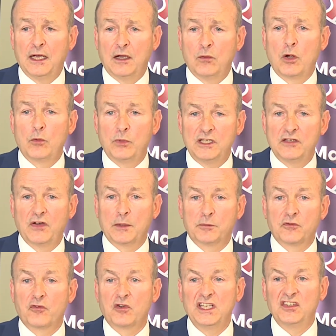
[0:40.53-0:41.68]
when we developed
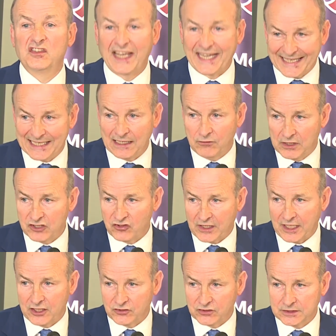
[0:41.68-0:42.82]
free second-level
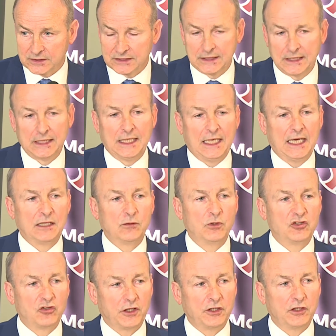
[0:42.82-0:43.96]
education and we
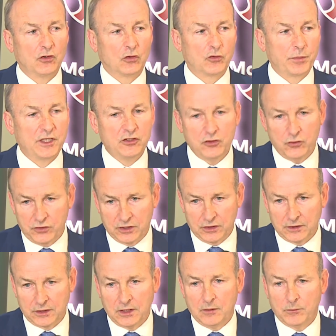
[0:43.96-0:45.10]
joined the European Union.
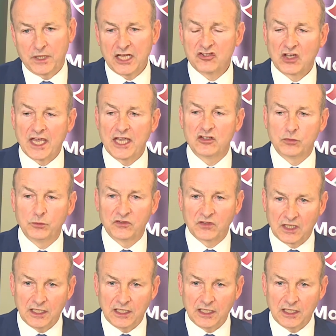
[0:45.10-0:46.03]
But education was the